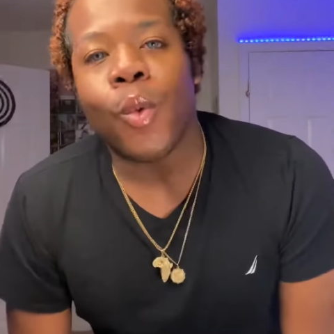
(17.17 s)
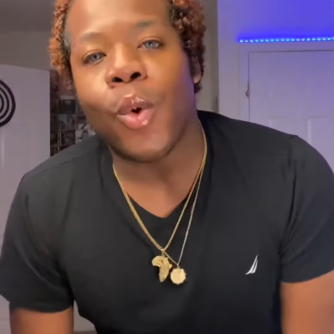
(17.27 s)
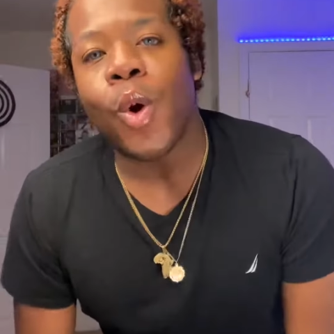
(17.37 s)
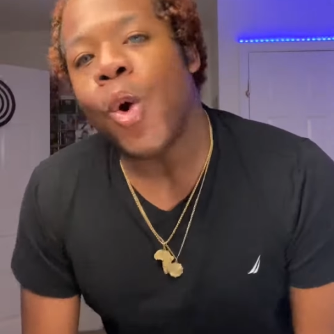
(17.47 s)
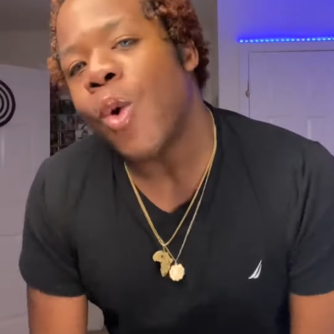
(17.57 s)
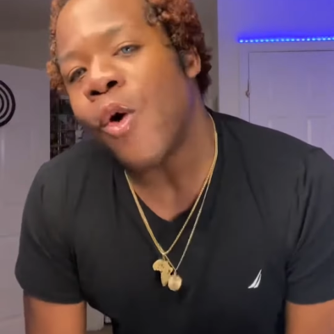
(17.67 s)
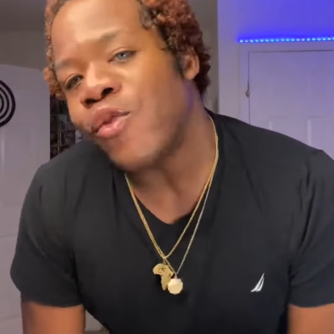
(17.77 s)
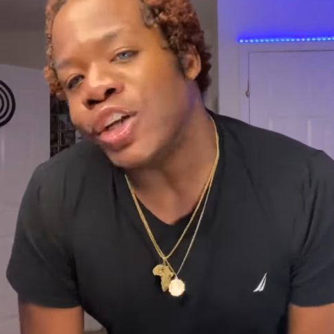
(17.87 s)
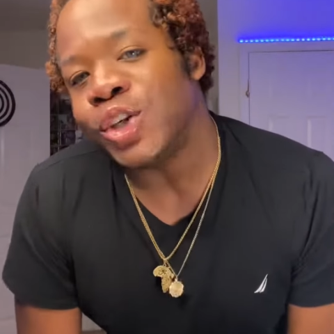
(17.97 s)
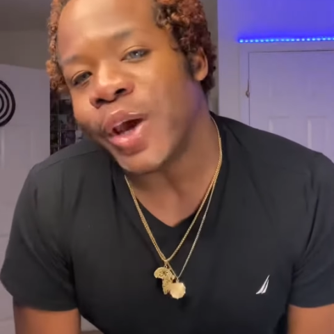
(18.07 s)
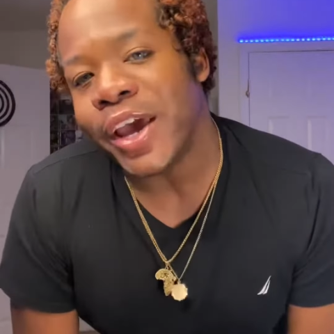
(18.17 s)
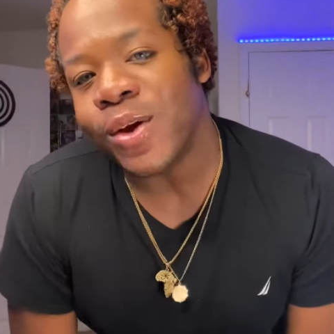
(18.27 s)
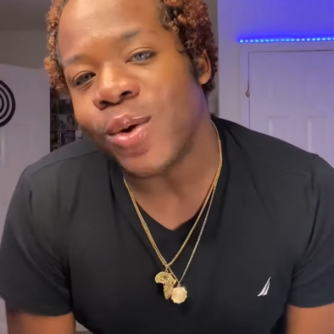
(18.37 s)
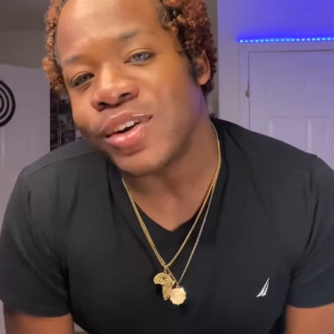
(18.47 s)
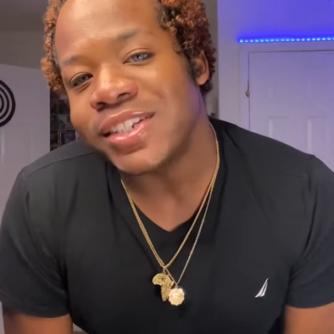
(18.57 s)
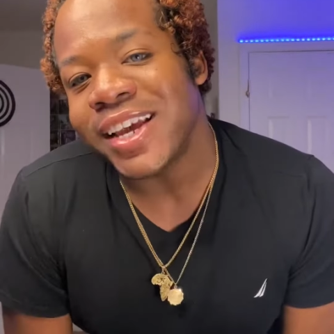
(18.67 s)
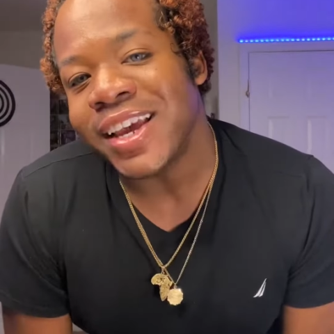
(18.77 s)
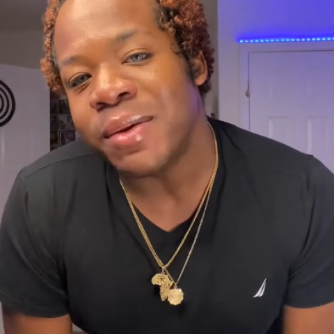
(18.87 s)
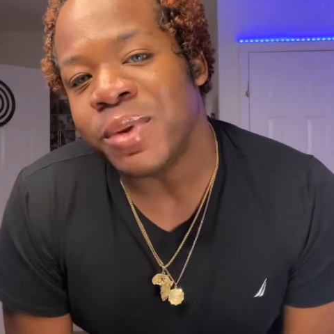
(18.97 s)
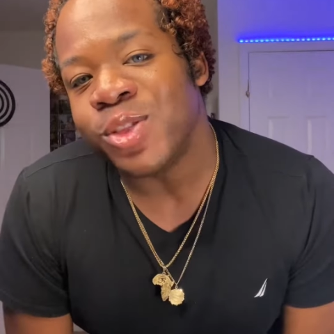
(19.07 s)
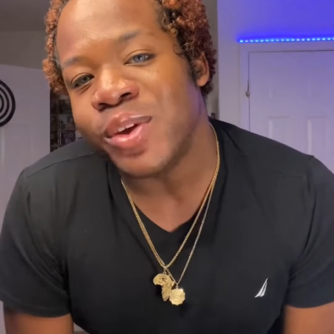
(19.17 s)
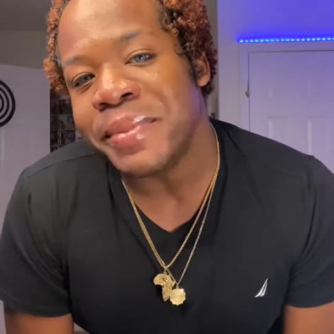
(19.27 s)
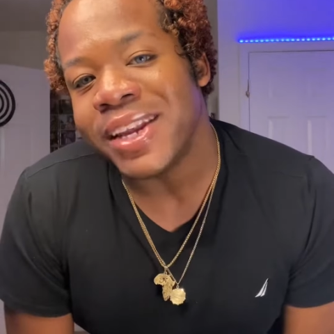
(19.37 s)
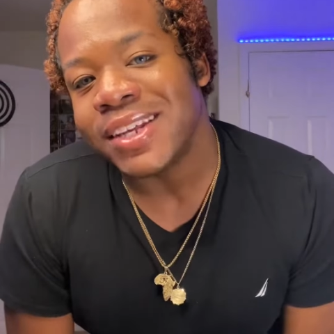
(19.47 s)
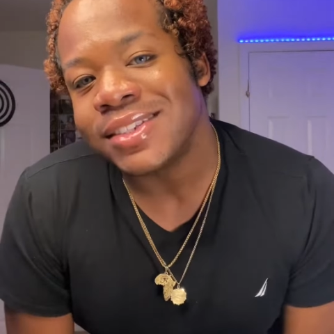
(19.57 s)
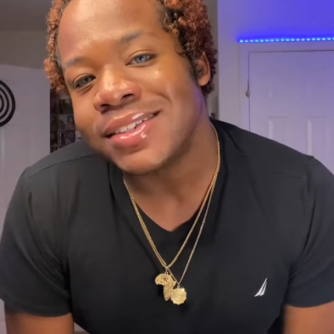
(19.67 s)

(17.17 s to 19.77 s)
Who over at your headquarters said, give me 3 minutes?